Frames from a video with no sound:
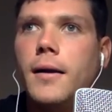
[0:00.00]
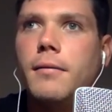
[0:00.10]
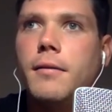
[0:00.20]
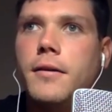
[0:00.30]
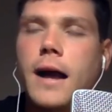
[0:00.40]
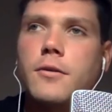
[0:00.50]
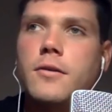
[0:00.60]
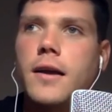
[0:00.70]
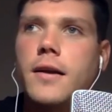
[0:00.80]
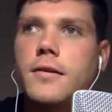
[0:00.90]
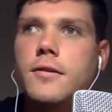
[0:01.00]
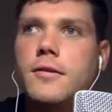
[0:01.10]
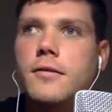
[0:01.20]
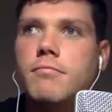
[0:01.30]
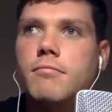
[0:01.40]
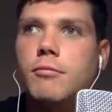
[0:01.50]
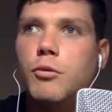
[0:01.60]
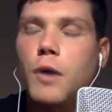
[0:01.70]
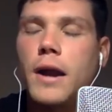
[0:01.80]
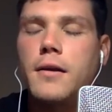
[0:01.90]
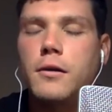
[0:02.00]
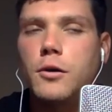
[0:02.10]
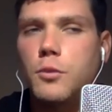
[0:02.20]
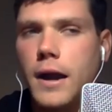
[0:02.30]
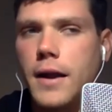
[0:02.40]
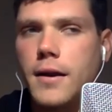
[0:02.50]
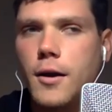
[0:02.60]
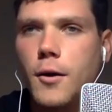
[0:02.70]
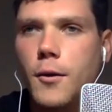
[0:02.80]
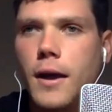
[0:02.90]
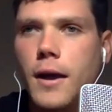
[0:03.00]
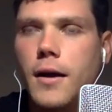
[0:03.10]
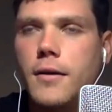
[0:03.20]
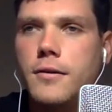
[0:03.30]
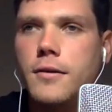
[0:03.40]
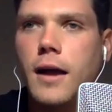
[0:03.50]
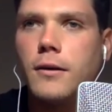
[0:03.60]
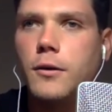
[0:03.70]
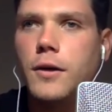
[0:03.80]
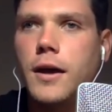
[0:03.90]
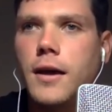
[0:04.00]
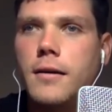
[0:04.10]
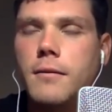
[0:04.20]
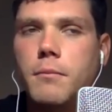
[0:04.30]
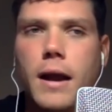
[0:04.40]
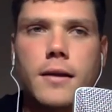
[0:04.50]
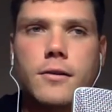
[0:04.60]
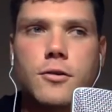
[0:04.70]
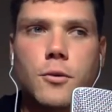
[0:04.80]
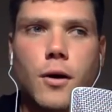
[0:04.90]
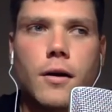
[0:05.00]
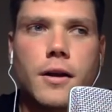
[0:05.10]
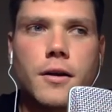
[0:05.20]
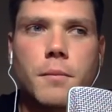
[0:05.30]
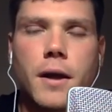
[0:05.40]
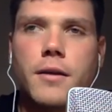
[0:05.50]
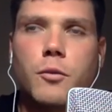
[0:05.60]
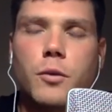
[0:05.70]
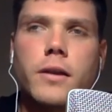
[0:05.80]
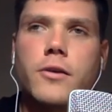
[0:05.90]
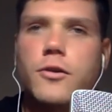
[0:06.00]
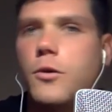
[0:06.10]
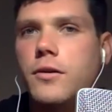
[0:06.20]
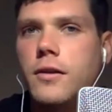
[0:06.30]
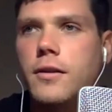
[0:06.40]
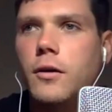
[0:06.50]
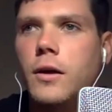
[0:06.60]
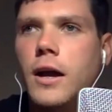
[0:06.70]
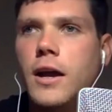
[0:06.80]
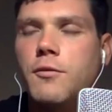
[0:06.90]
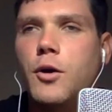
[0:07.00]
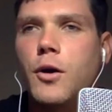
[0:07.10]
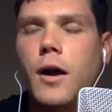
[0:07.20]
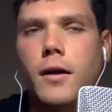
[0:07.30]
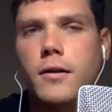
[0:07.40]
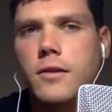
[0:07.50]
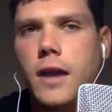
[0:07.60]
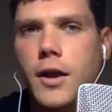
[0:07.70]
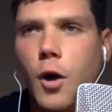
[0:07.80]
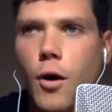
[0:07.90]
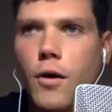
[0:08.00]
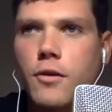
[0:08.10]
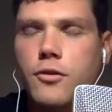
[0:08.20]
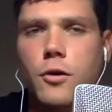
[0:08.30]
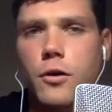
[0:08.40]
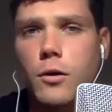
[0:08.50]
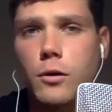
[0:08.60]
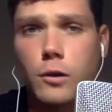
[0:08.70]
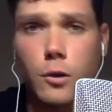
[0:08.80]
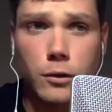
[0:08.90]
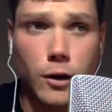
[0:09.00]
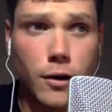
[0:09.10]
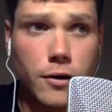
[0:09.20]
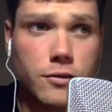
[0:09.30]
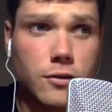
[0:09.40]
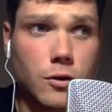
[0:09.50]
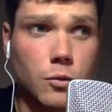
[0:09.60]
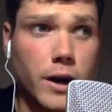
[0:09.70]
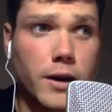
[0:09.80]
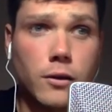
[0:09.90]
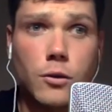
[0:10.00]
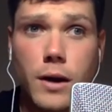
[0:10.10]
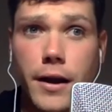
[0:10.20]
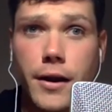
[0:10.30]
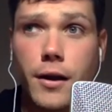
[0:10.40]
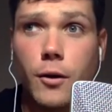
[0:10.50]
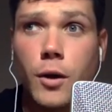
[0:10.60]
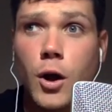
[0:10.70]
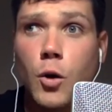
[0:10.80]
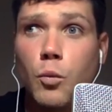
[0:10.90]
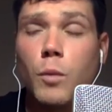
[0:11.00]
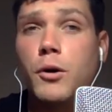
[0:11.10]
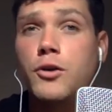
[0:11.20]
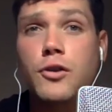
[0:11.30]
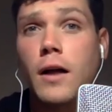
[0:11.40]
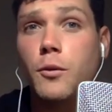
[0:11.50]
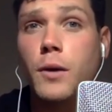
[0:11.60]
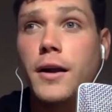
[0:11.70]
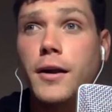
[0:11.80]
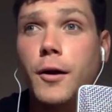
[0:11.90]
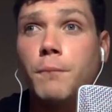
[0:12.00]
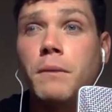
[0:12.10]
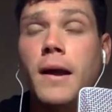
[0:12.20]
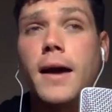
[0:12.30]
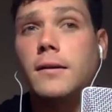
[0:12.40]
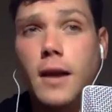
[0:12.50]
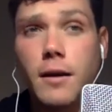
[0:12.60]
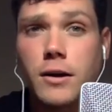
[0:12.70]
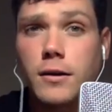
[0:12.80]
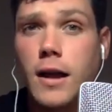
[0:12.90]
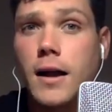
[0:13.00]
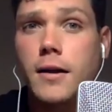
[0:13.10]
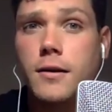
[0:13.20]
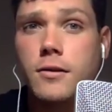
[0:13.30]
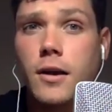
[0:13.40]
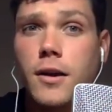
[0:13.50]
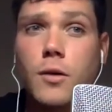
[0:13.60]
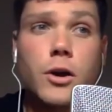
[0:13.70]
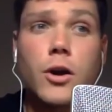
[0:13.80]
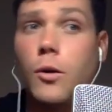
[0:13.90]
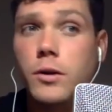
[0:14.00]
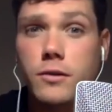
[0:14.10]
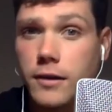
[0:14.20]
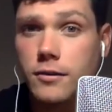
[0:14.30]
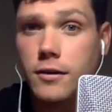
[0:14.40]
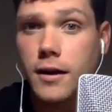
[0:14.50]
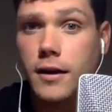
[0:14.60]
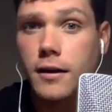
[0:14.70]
the downside is regular radio is not looking at bands who are independent. What they do is that if you're an unsigned artist or you're a local artist, regular radio will put you on the radio at 11 o'clock on a Sunday when no one's listening.